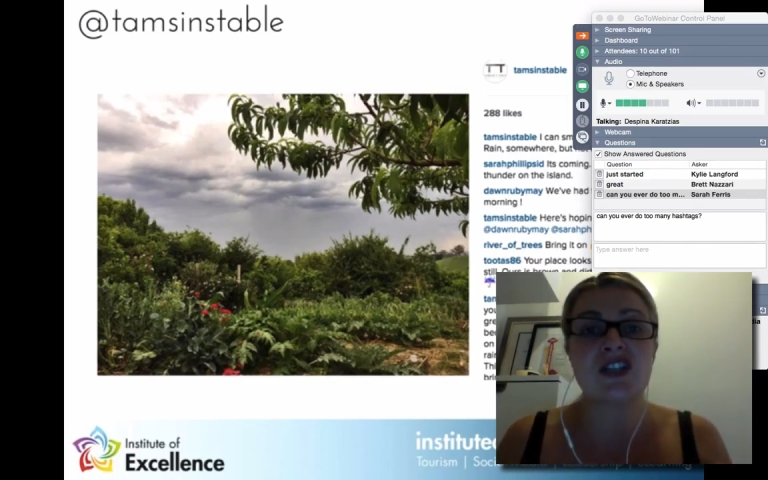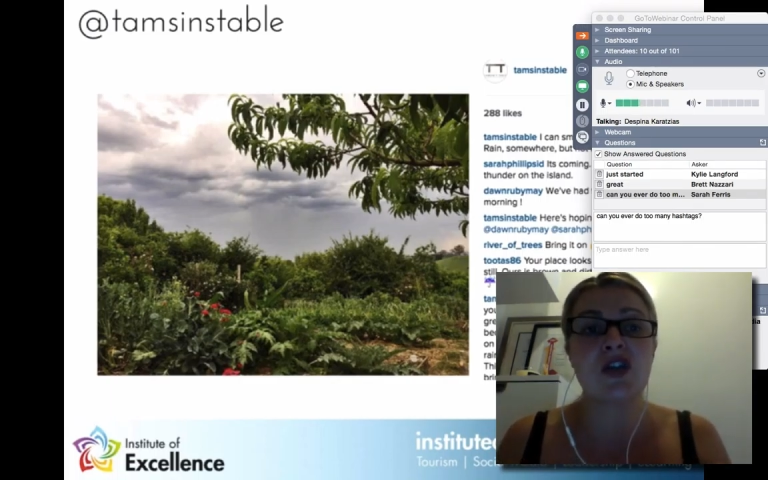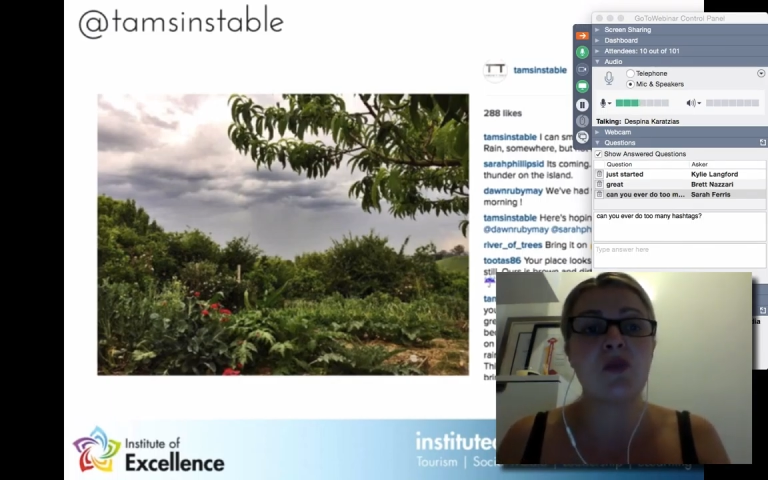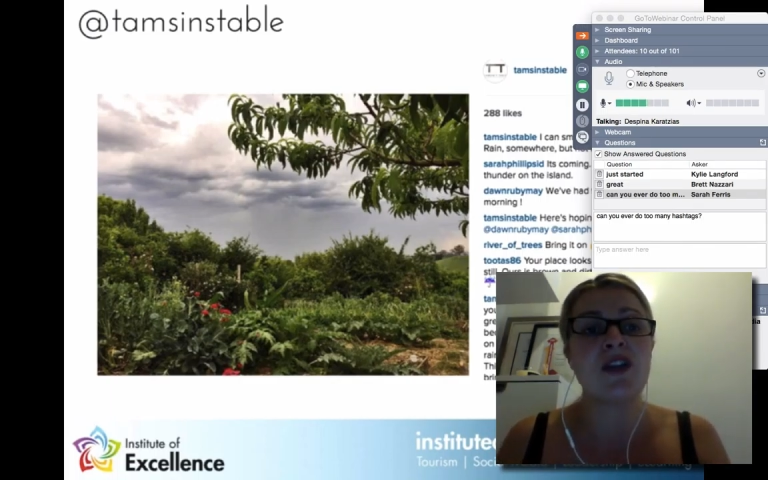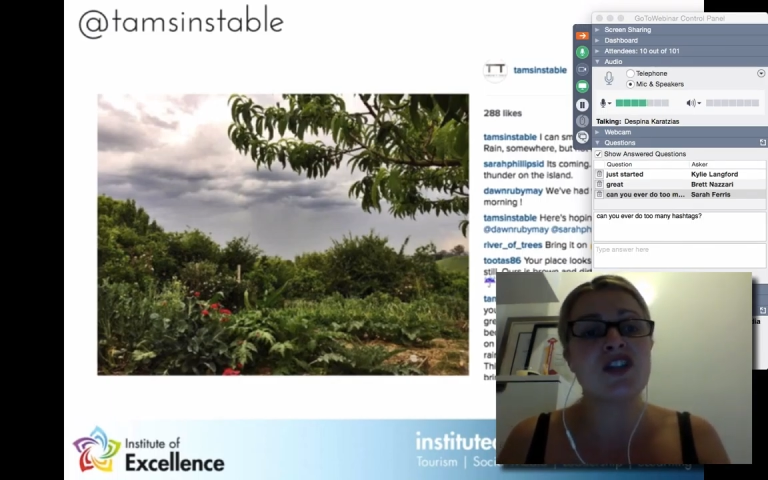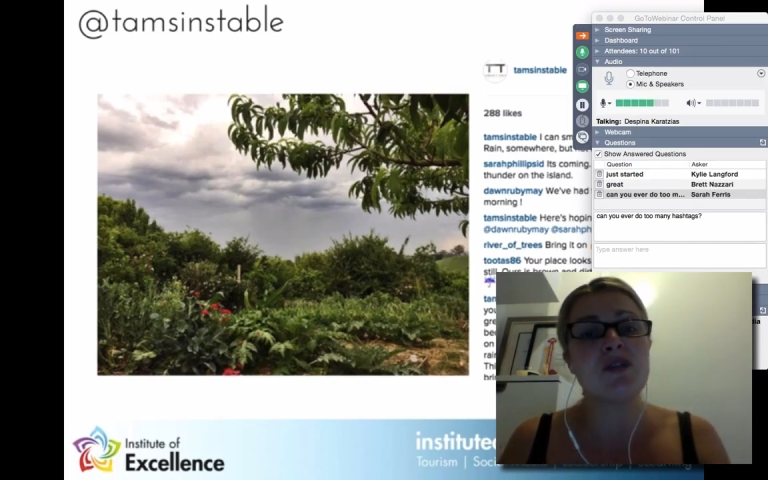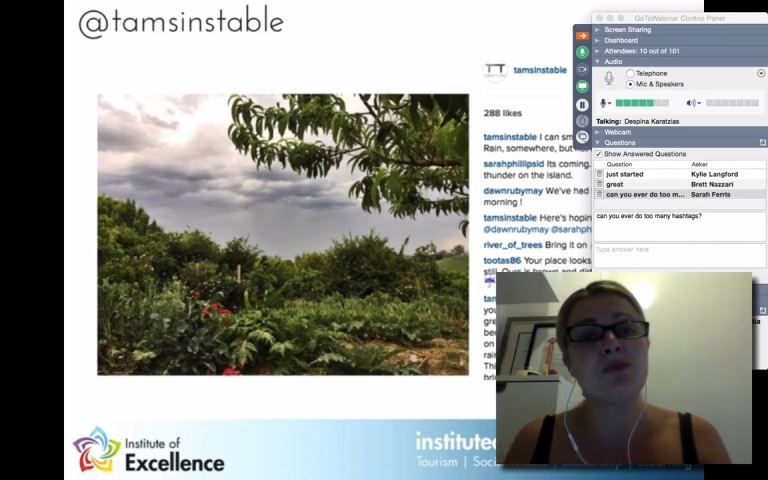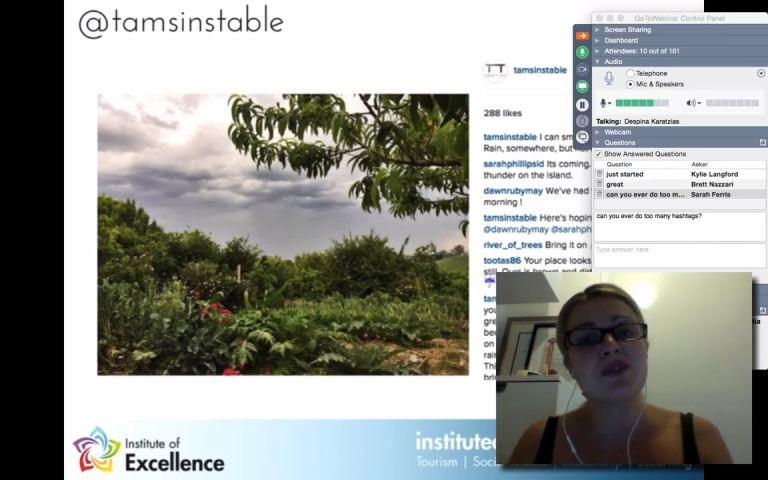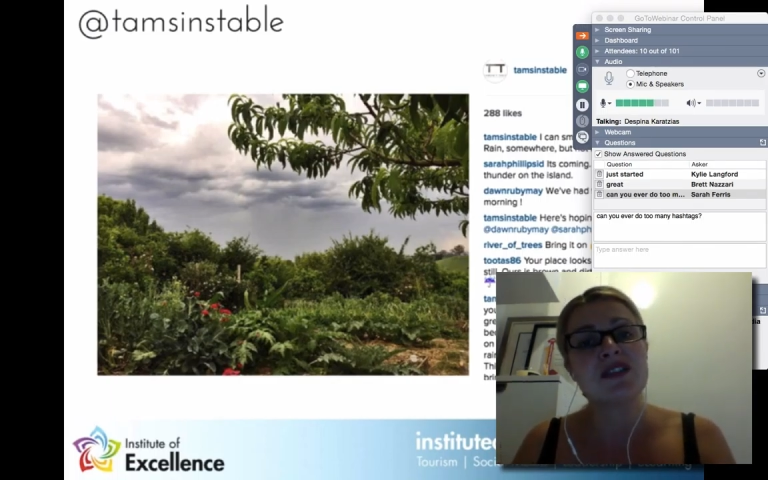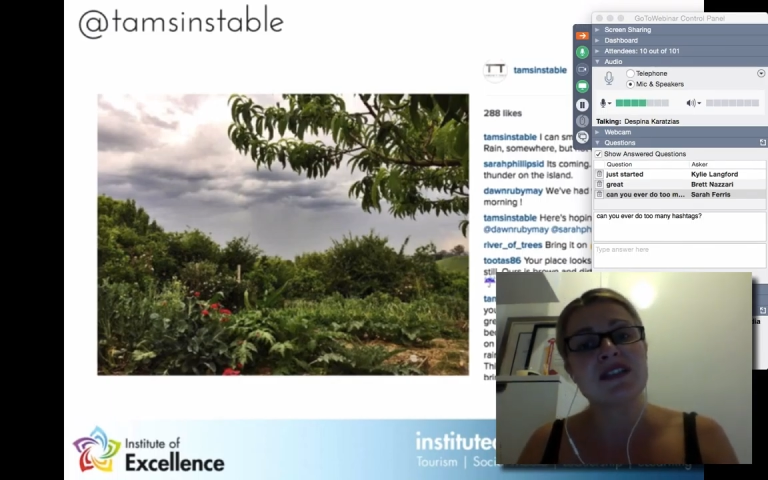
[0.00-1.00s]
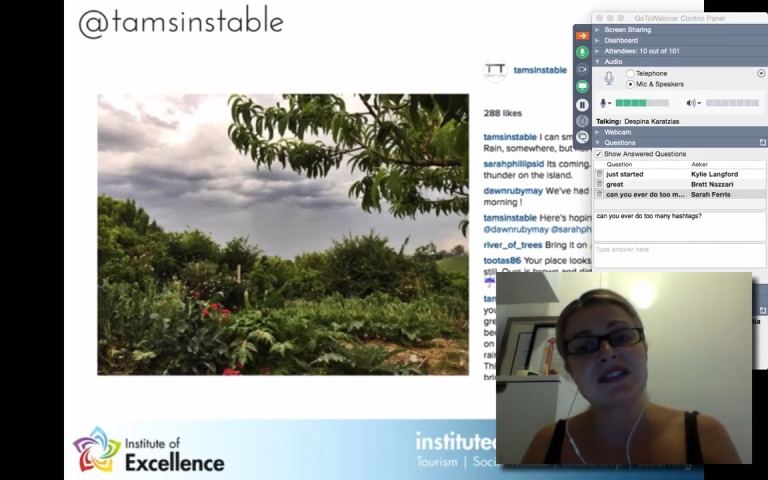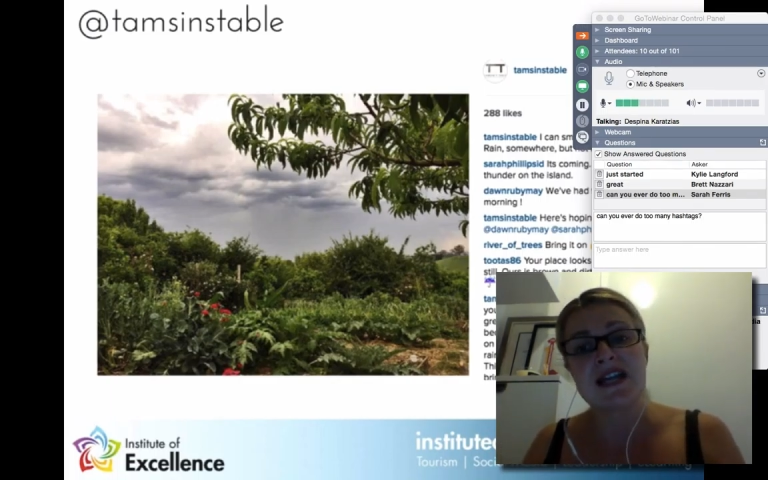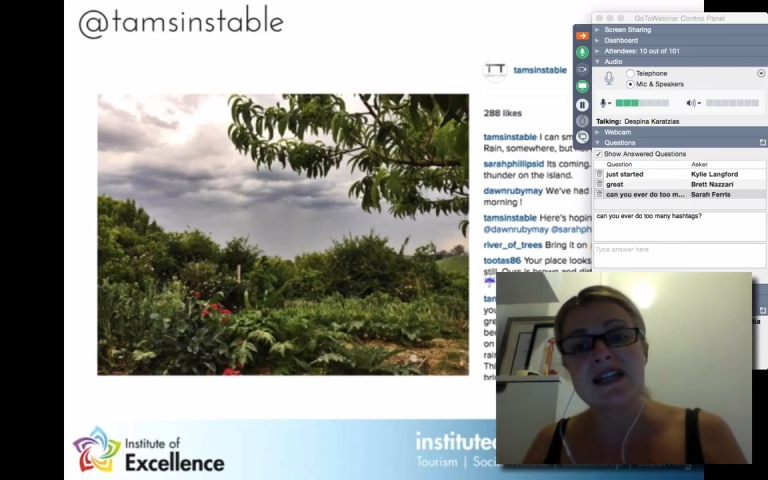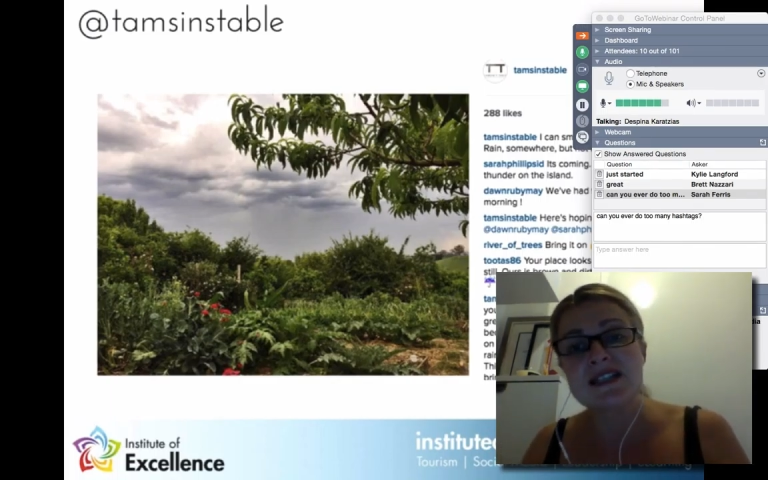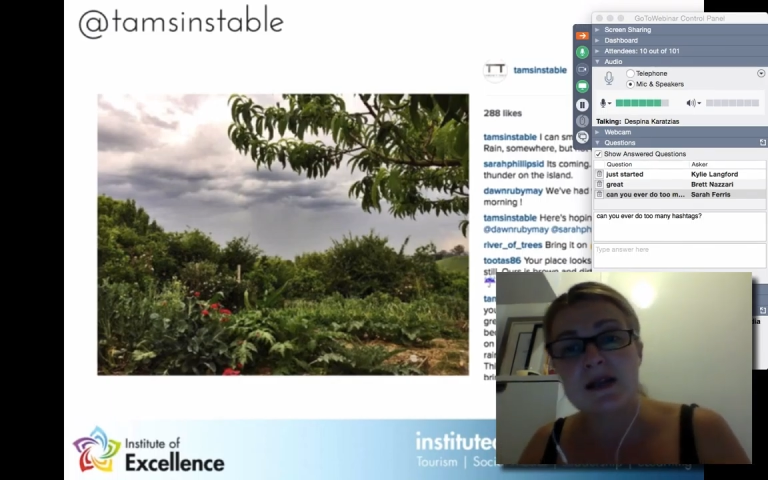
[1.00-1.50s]
So when she puts a
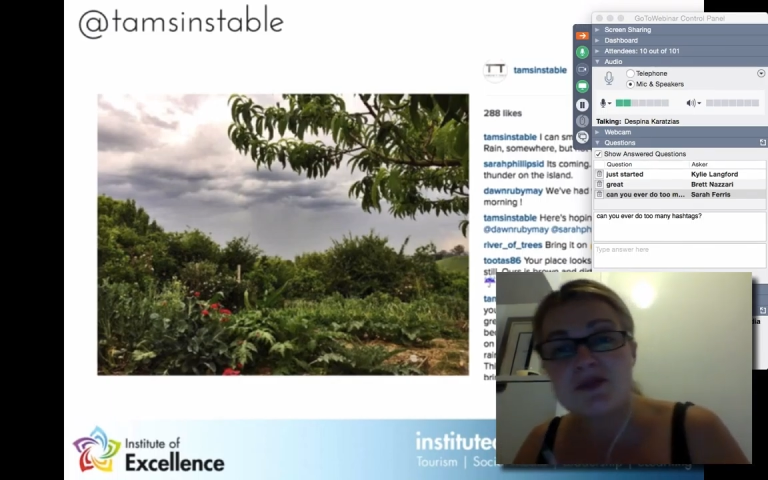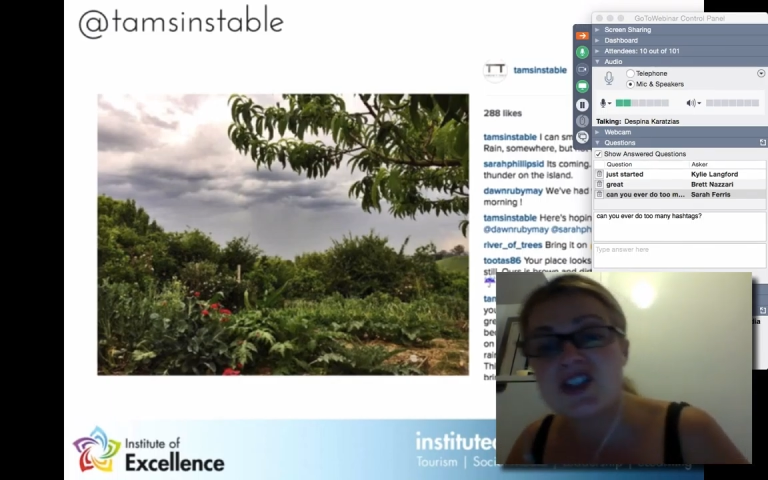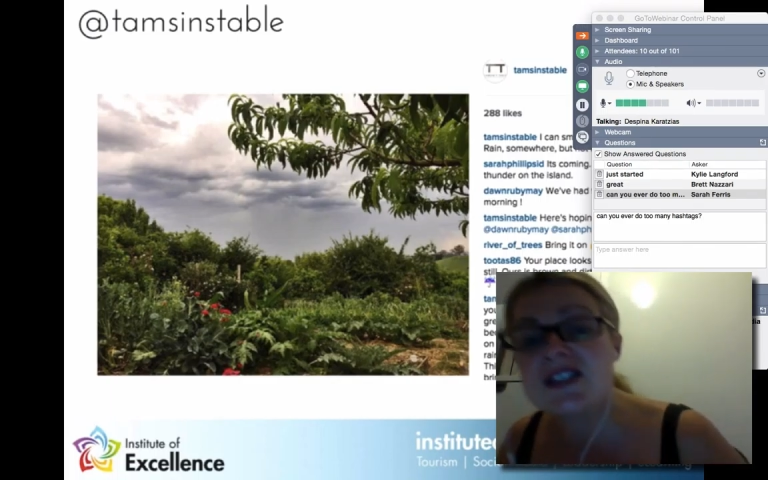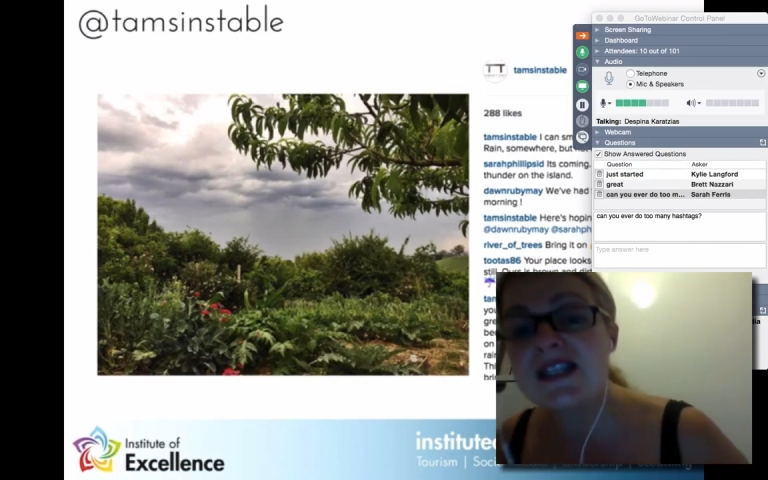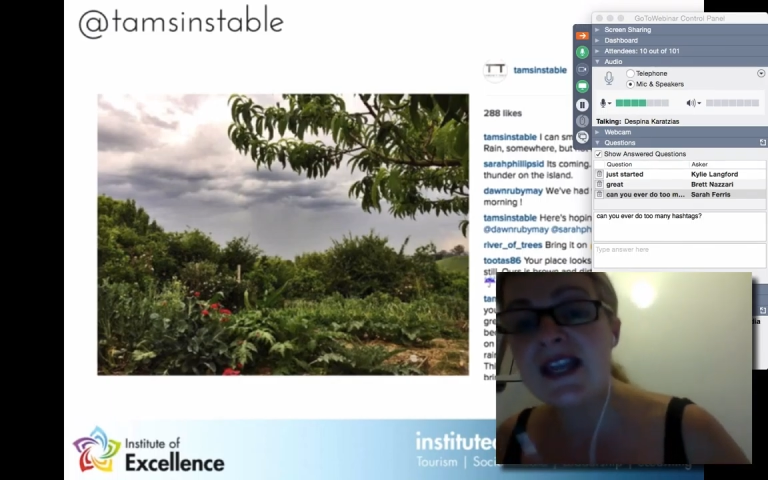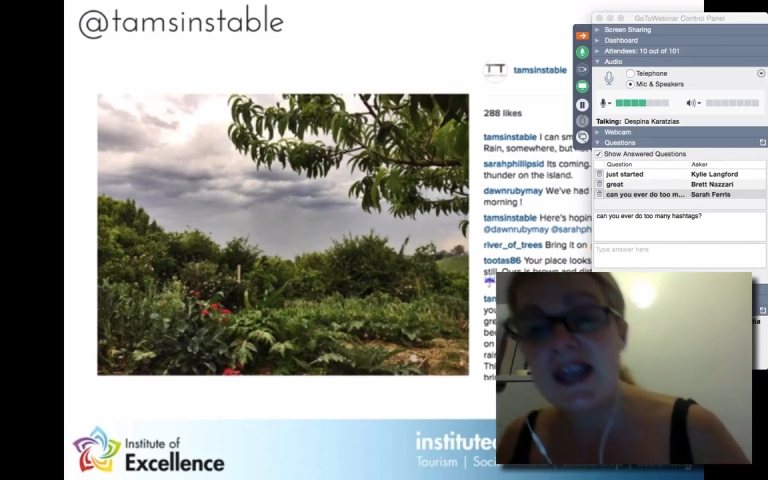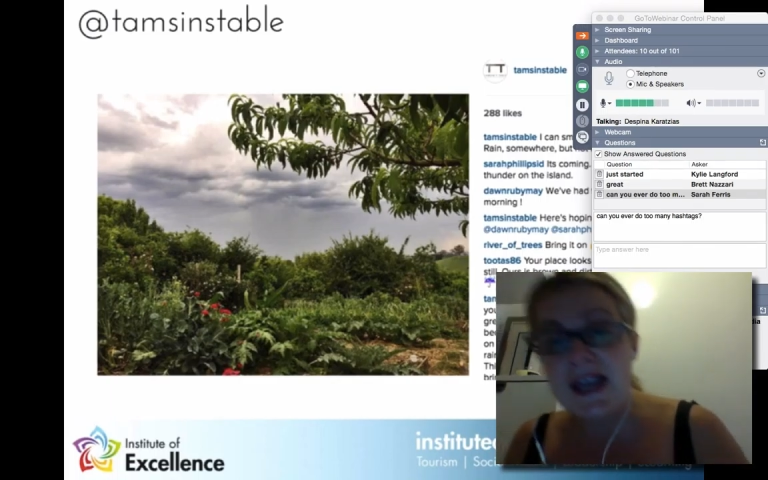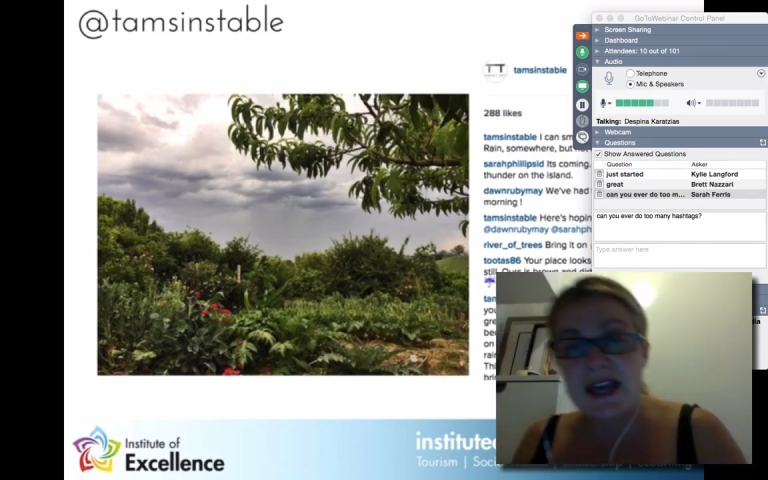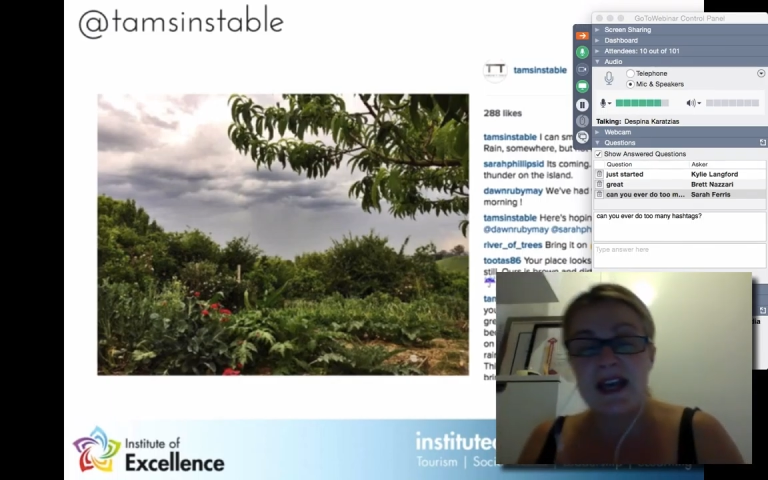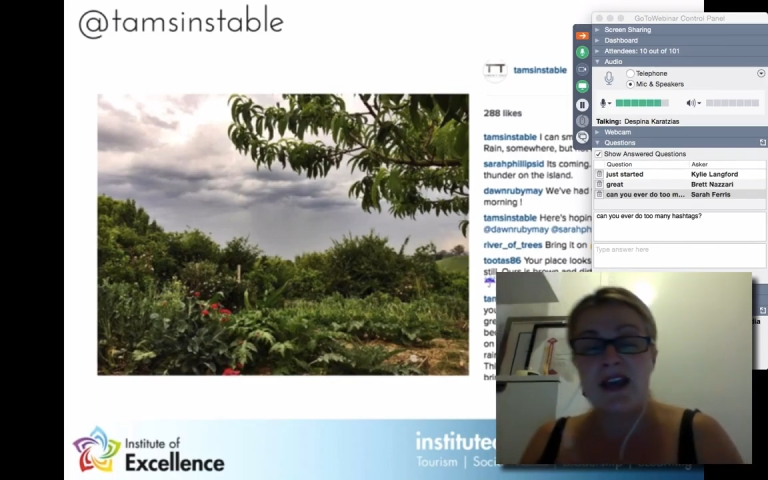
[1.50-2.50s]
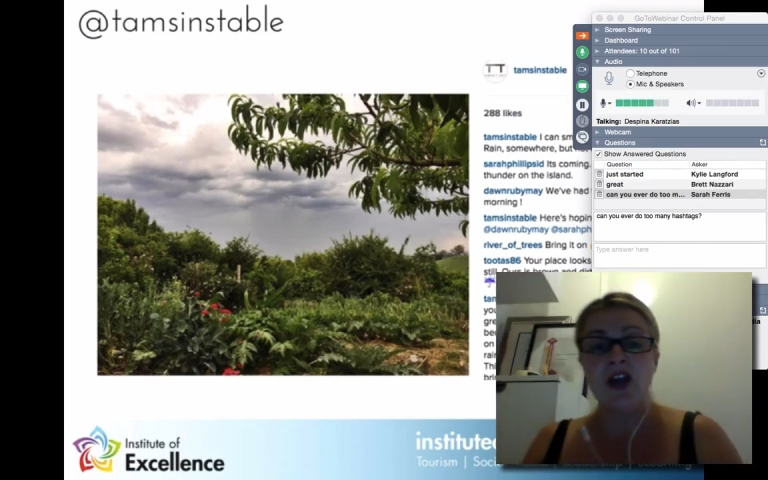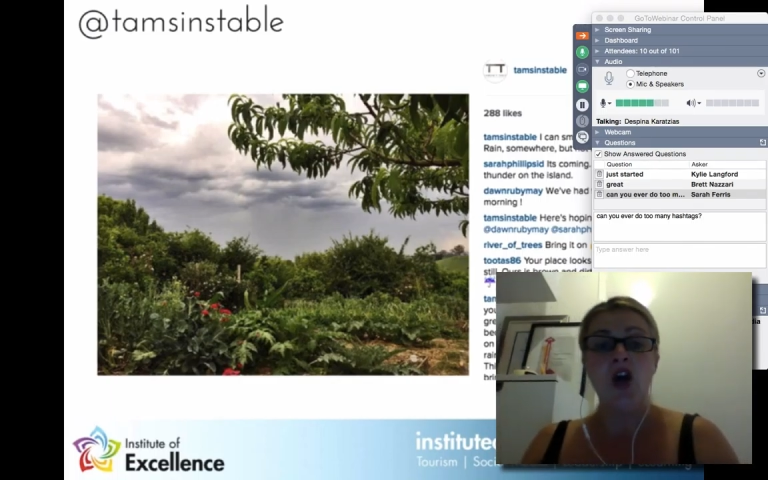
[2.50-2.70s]
status up, she's there